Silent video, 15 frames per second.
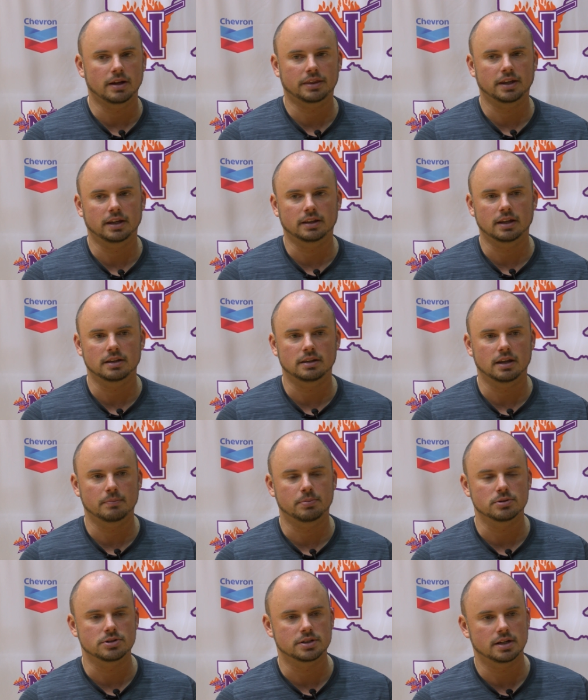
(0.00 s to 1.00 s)
I think that,
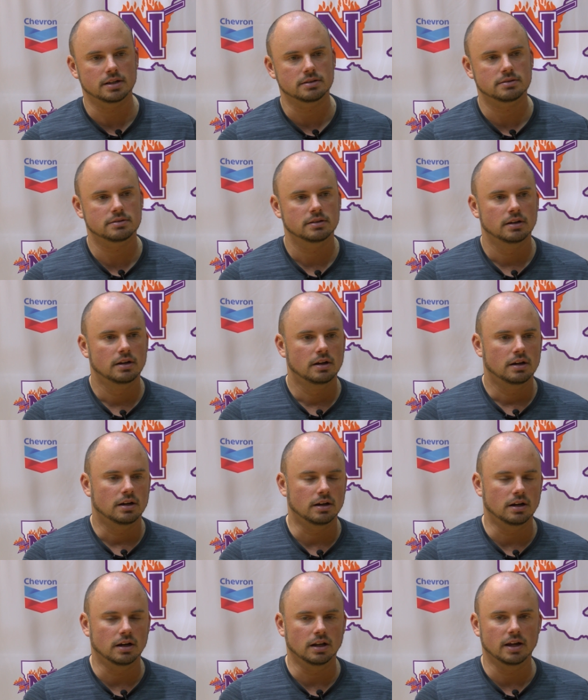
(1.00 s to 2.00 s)
that presents
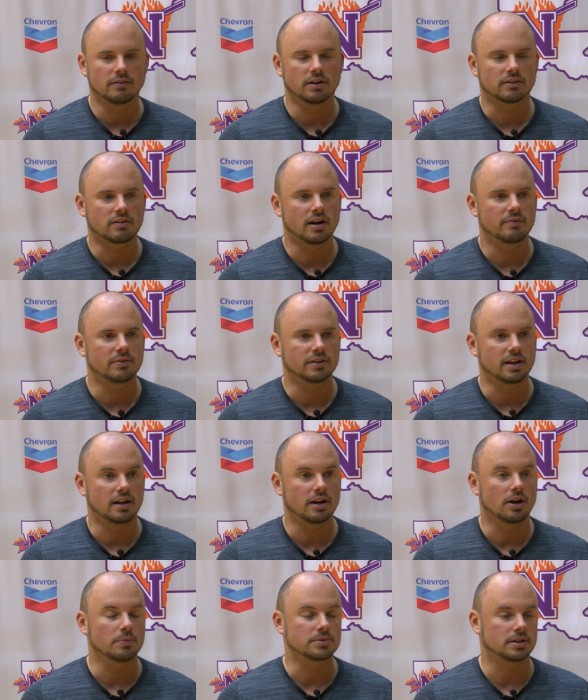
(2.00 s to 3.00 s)
a level of comfort
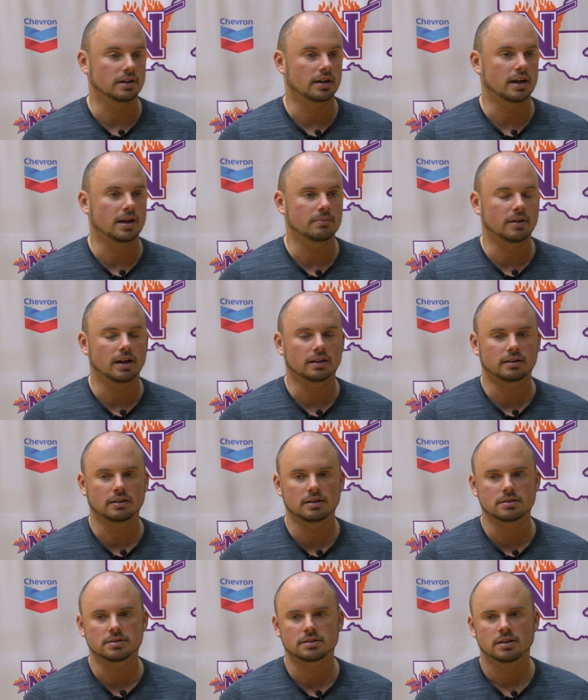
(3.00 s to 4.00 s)
that helps in a game like
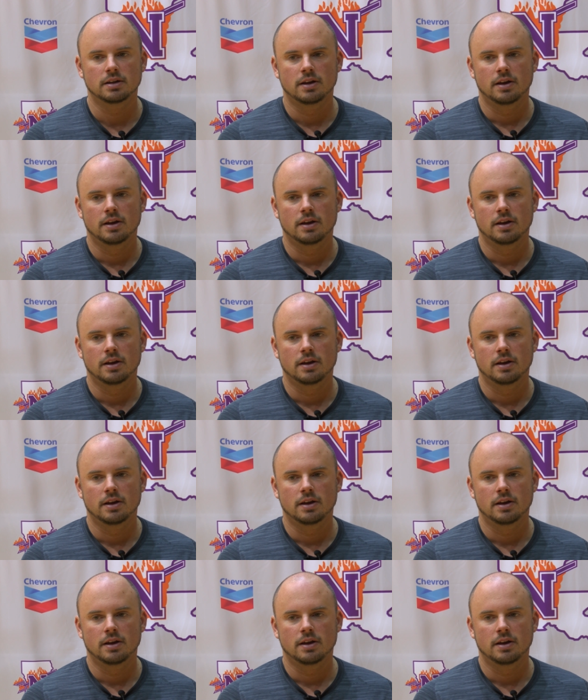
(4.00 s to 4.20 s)
this.